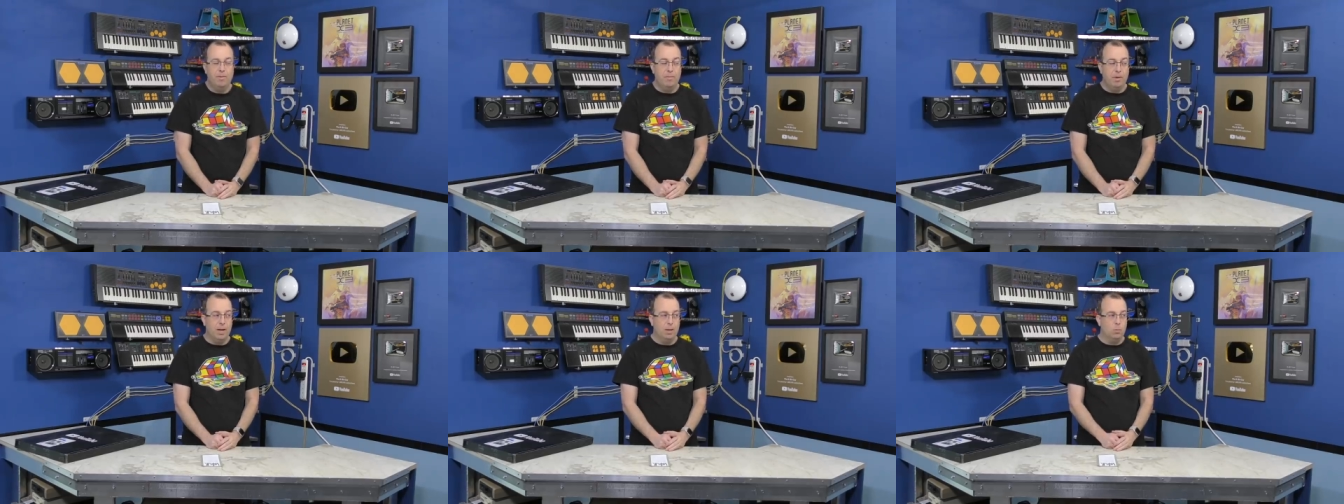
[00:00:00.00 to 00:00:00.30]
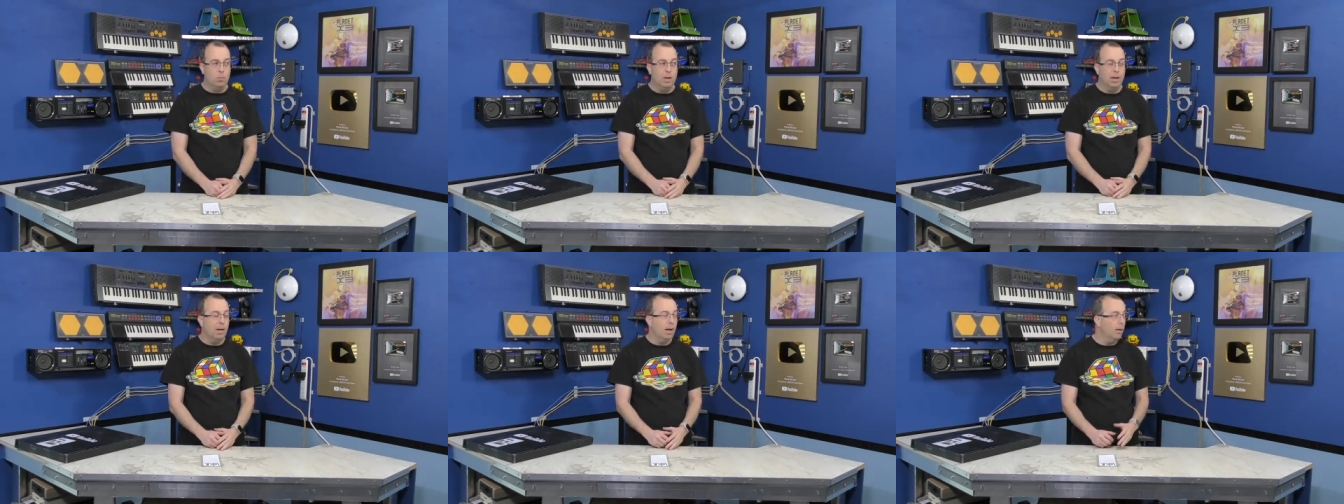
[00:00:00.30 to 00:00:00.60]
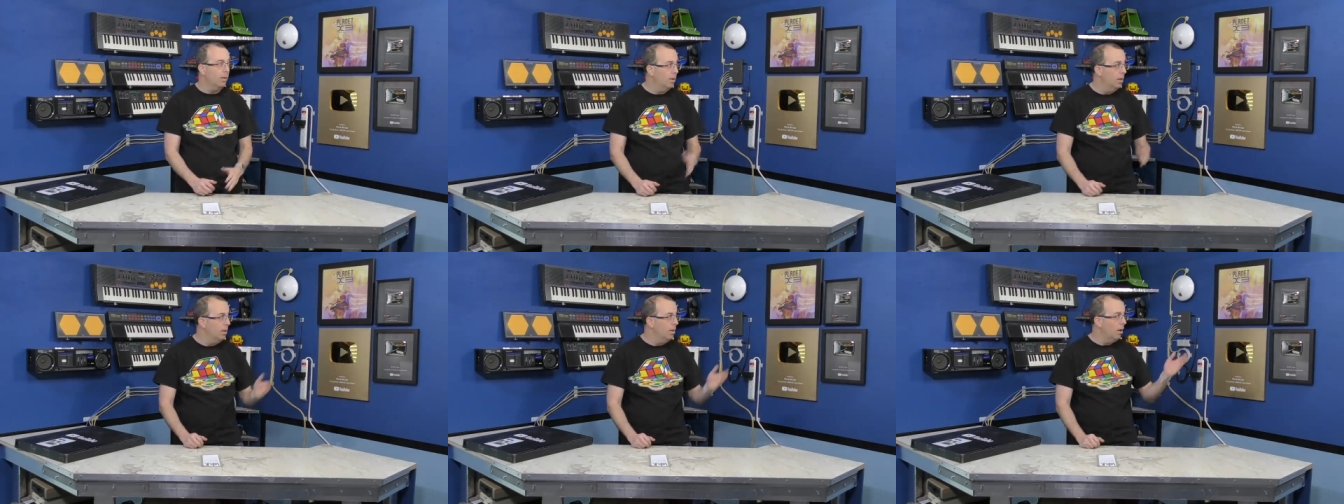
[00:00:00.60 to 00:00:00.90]
In fact, when I
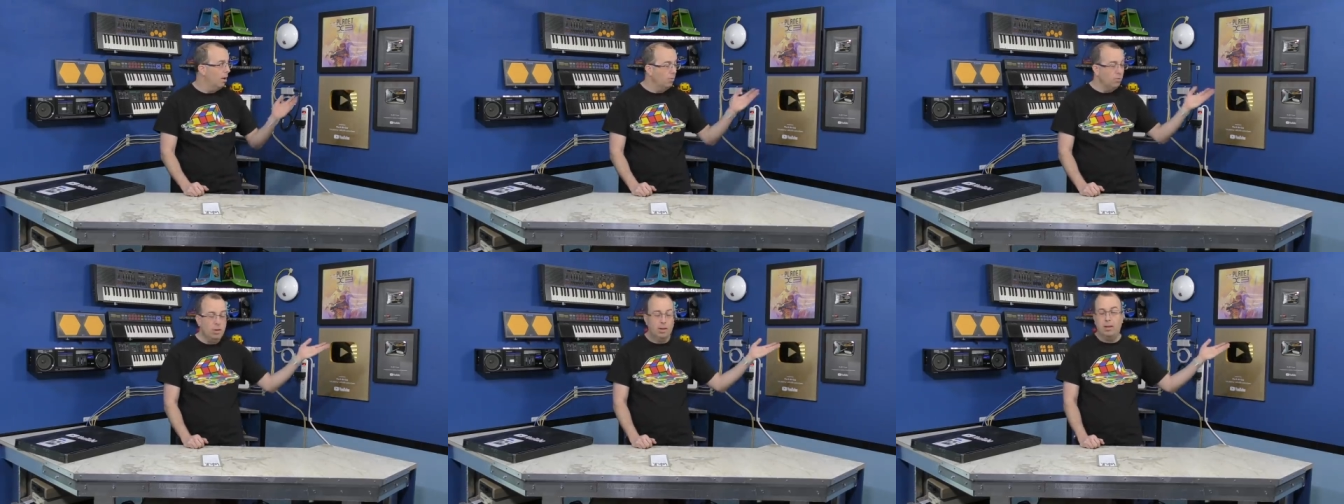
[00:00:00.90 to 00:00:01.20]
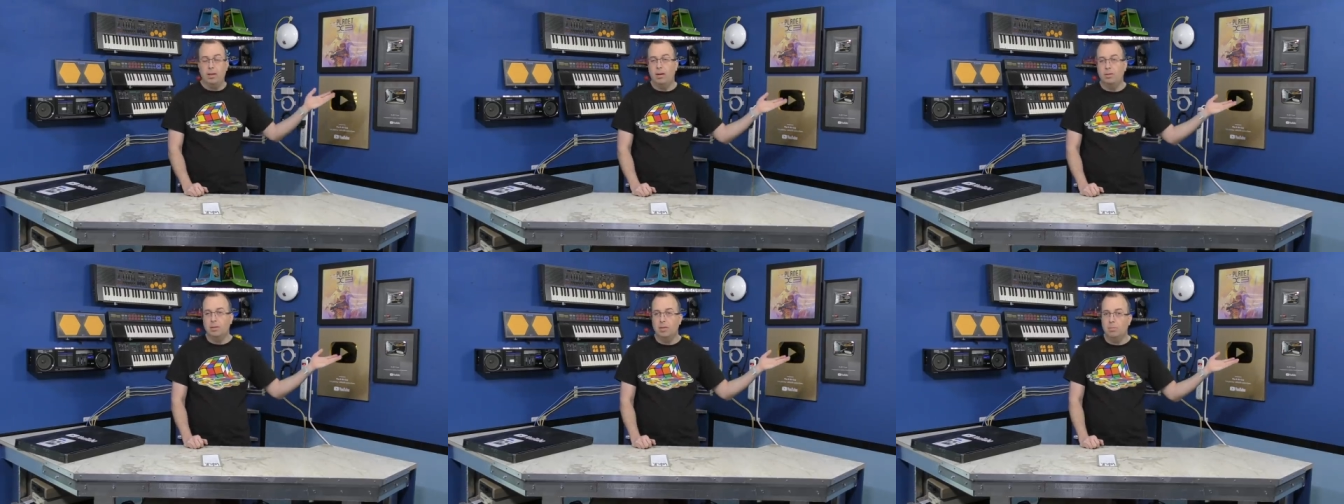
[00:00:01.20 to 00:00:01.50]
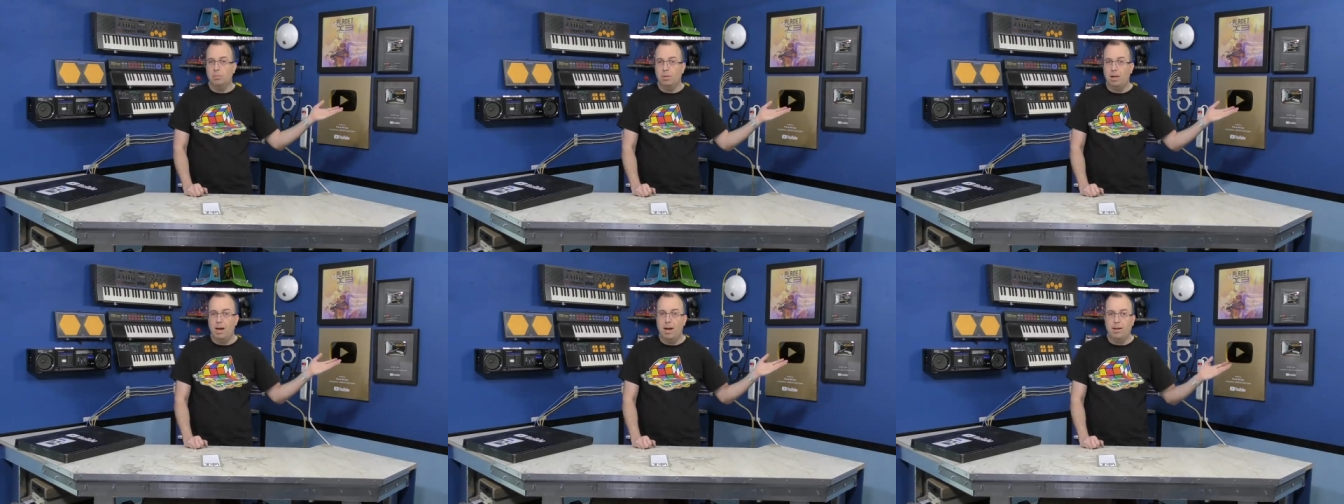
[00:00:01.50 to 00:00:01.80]
got the hundred
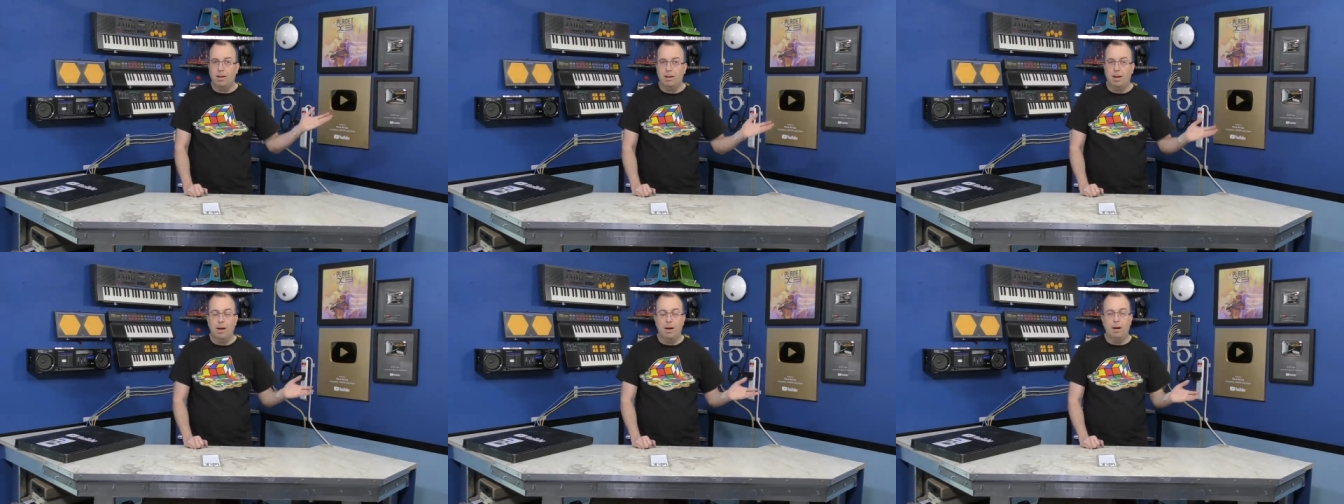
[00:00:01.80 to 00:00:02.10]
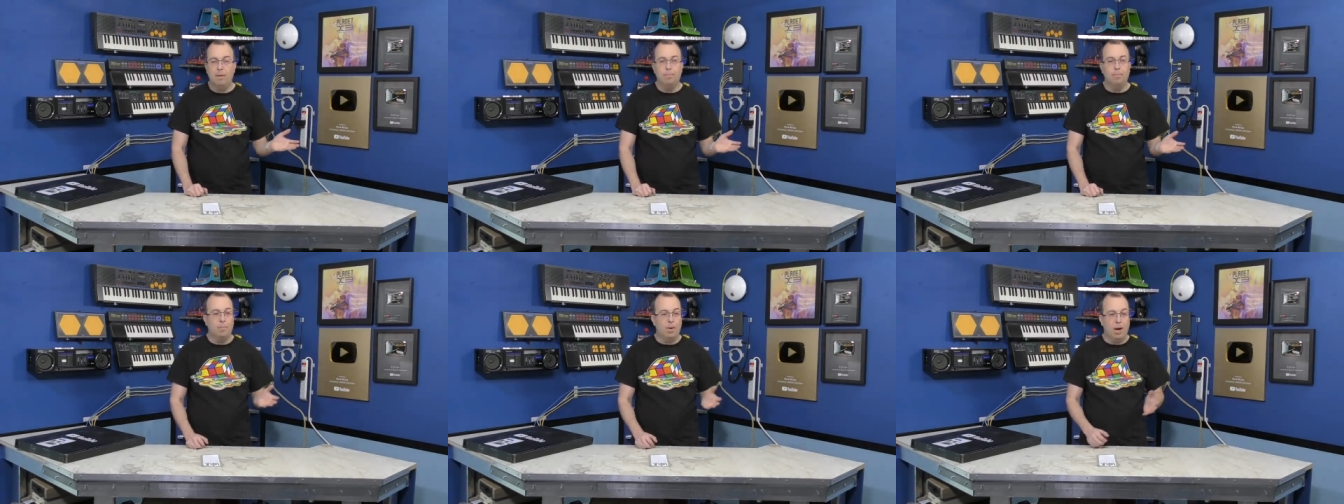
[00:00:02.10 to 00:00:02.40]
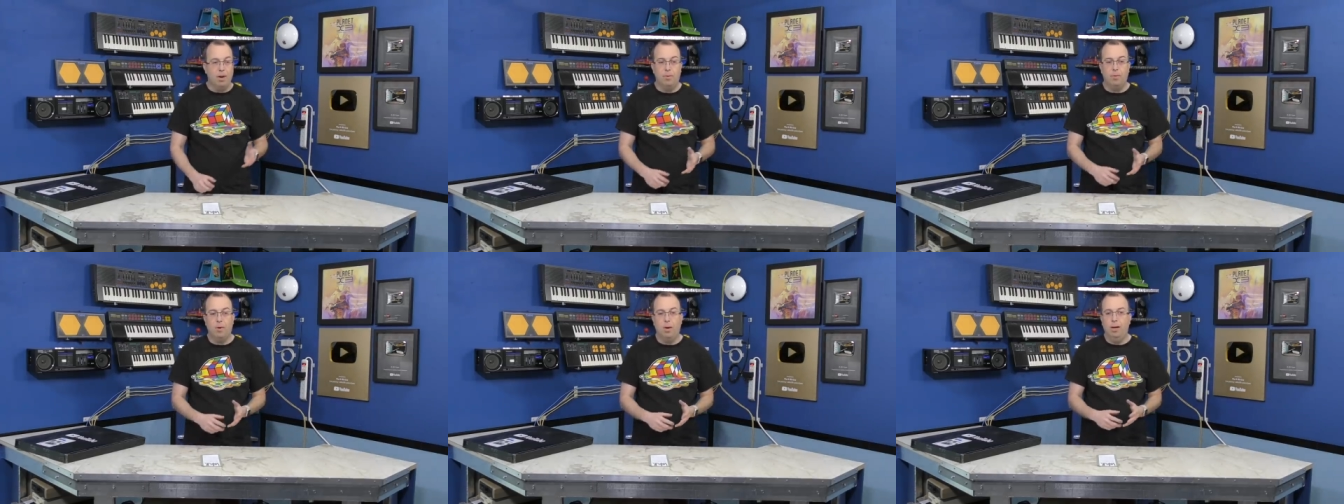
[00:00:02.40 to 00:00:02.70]
thousand plaque, um,
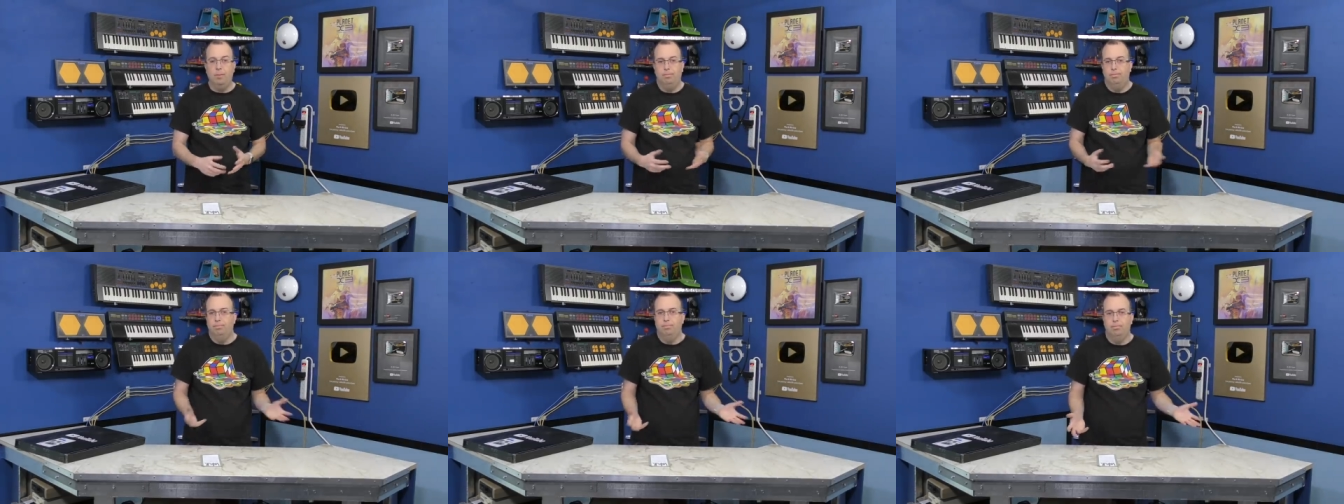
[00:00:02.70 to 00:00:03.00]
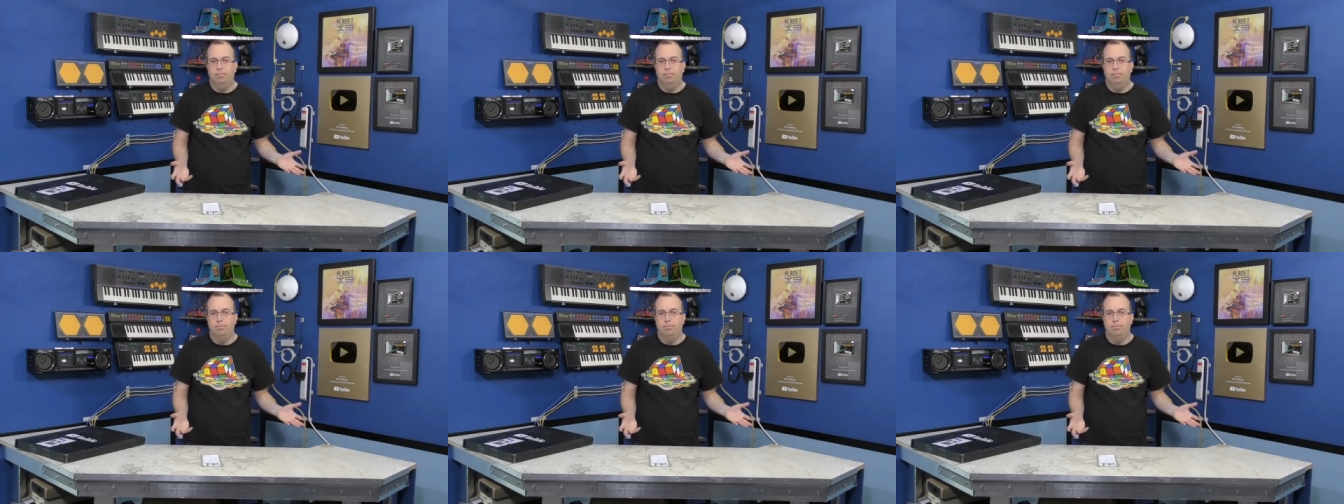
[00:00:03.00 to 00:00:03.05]
I thought